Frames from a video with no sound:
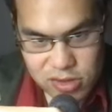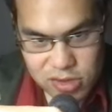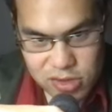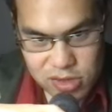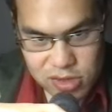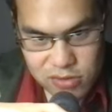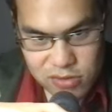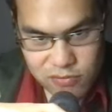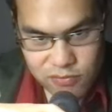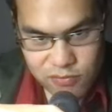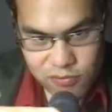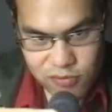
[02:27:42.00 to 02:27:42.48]

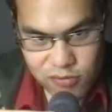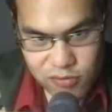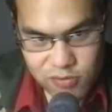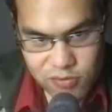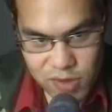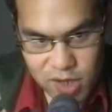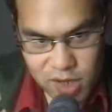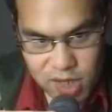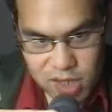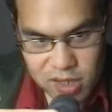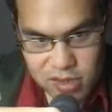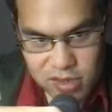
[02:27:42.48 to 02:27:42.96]
we
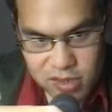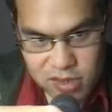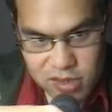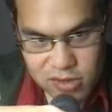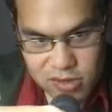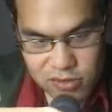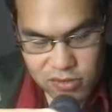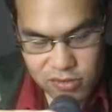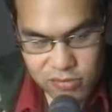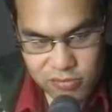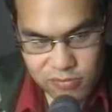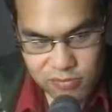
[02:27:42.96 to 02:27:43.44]

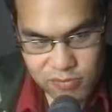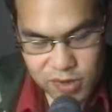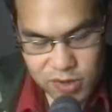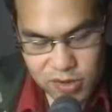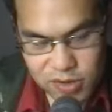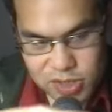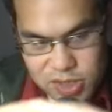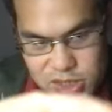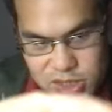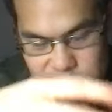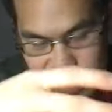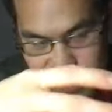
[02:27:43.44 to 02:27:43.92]
might,
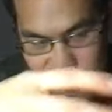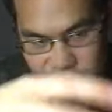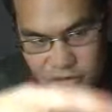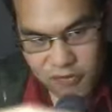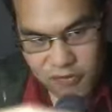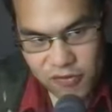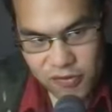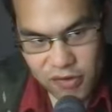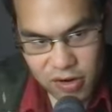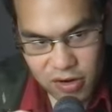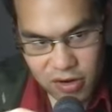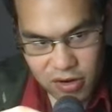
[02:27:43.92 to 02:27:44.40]
because so
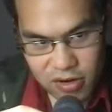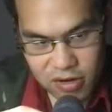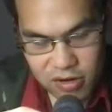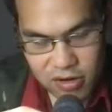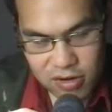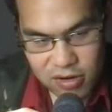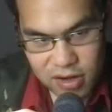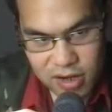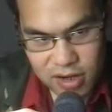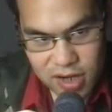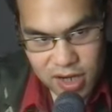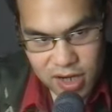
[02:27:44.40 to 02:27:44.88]

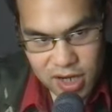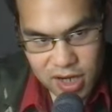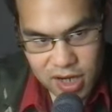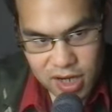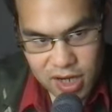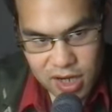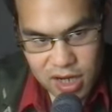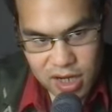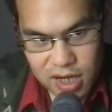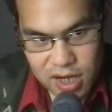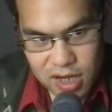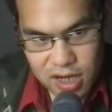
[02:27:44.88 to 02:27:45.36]
far,
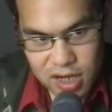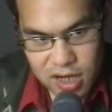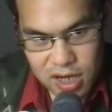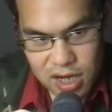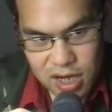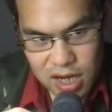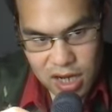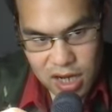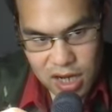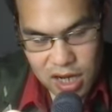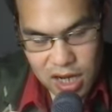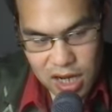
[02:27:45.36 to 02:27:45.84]

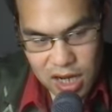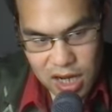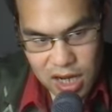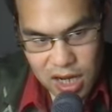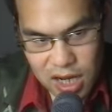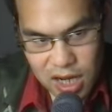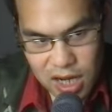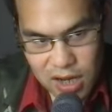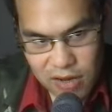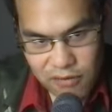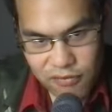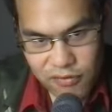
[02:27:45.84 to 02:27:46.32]

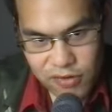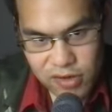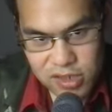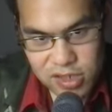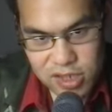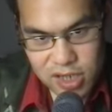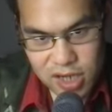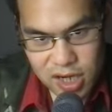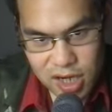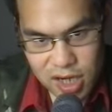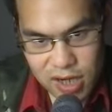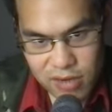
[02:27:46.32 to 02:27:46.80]
every
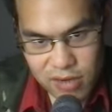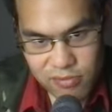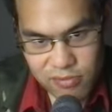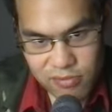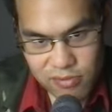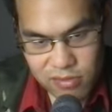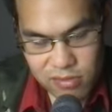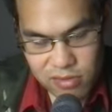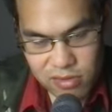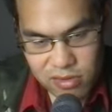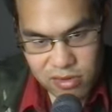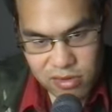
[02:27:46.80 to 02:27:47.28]
time
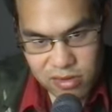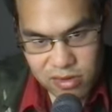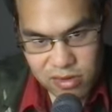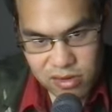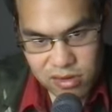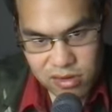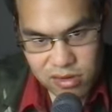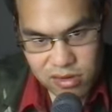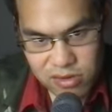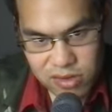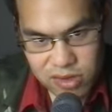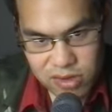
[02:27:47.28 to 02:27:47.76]

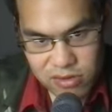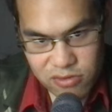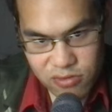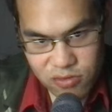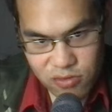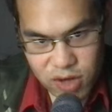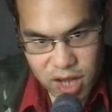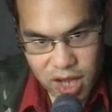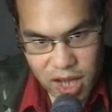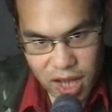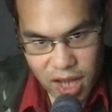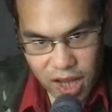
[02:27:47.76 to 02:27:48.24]
that
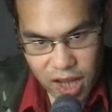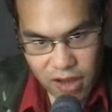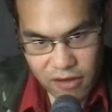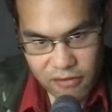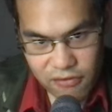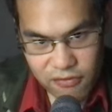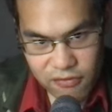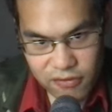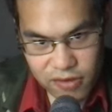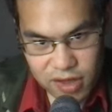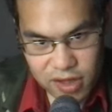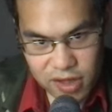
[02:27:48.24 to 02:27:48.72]
we
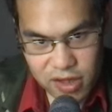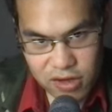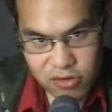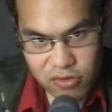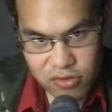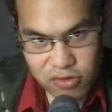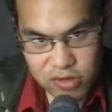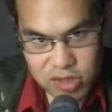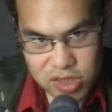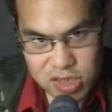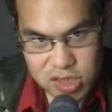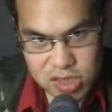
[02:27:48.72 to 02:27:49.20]
have
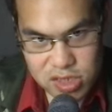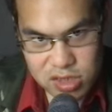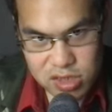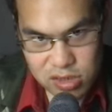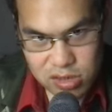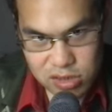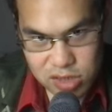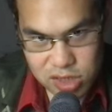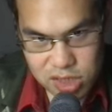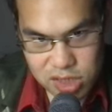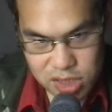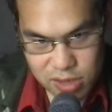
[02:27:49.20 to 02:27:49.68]
increased
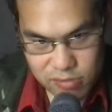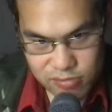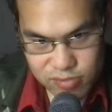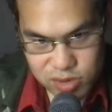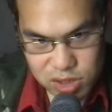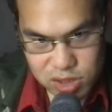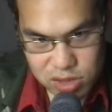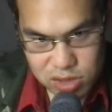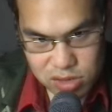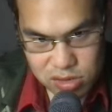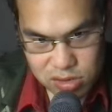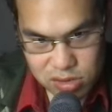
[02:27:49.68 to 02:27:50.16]

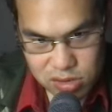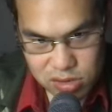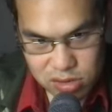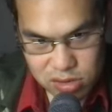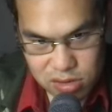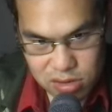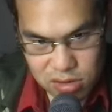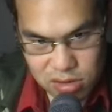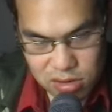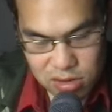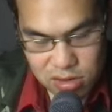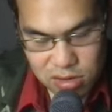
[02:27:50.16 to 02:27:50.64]
consumption
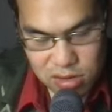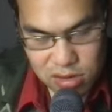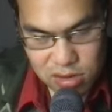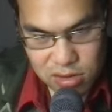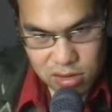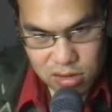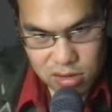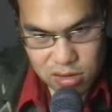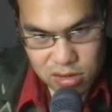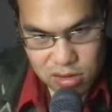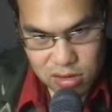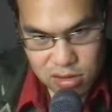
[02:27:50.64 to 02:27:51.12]

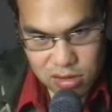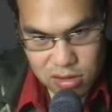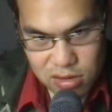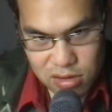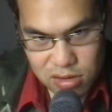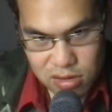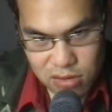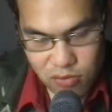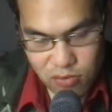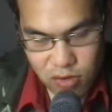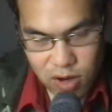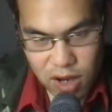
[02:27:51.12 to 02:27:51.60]

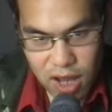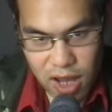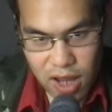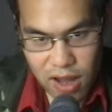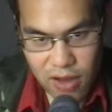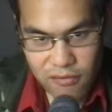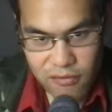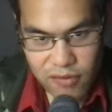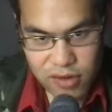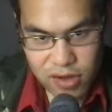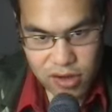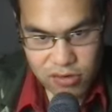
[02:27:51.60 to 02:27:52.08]
and we
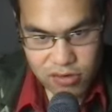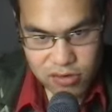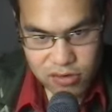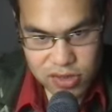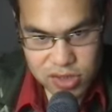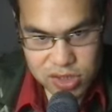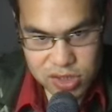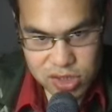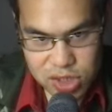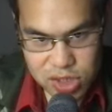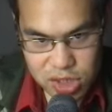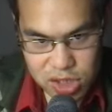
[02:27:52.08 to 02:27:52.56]
have
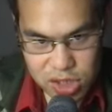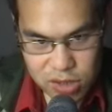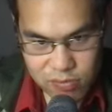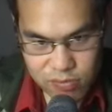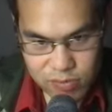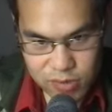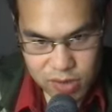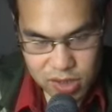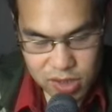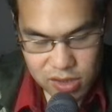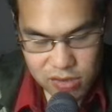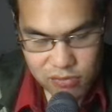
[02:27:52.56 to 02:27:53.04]
increased
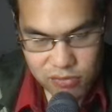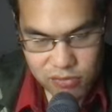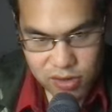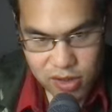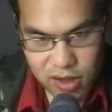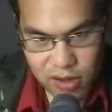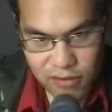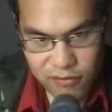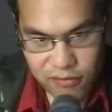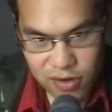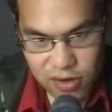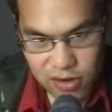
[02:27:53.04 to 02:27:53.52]
GDP, we
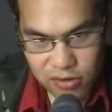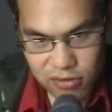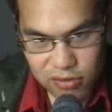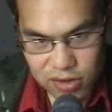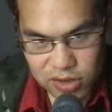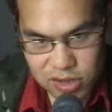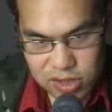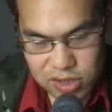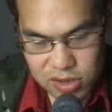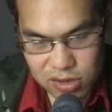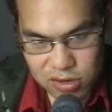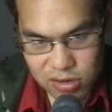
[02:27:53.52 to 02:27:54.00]
have
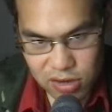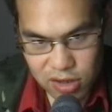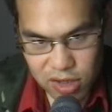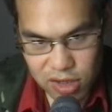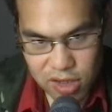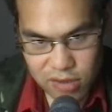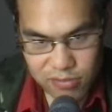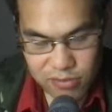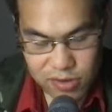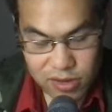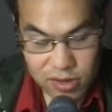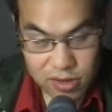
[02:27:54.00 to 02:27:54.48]
increased the
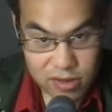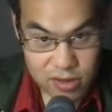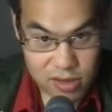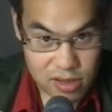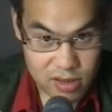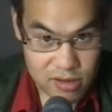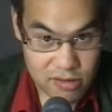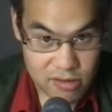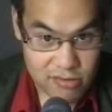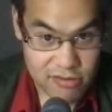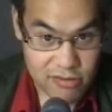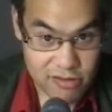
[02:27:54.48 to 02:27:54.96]
economy
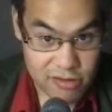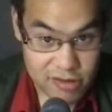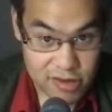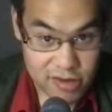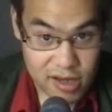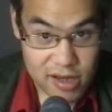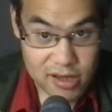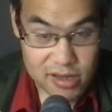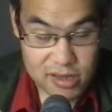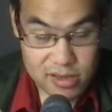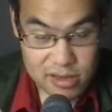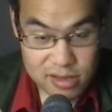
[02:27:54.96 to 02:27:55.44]
and
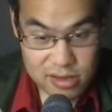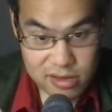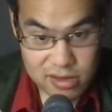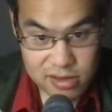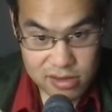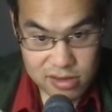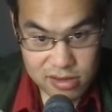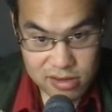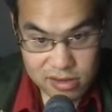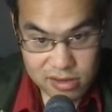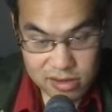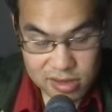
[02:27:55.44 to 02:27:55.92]

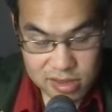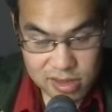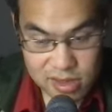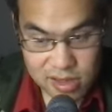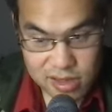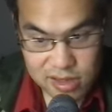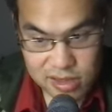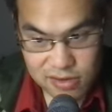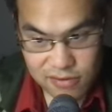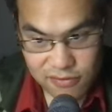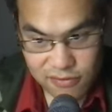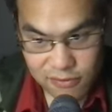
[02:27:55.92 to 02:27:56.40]
society, the
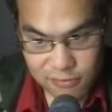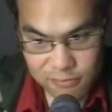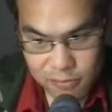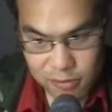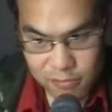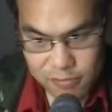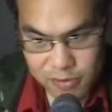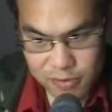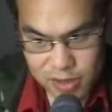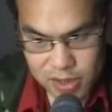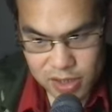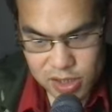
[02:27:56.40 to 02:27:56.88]
size of the
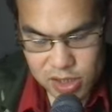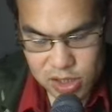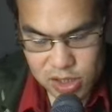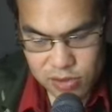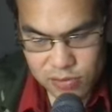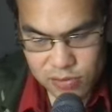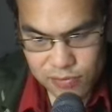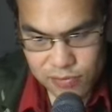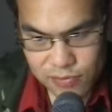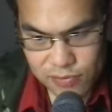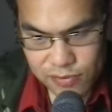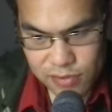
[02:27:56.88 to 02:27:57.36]

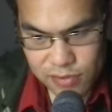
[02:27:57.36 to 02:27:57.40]
population,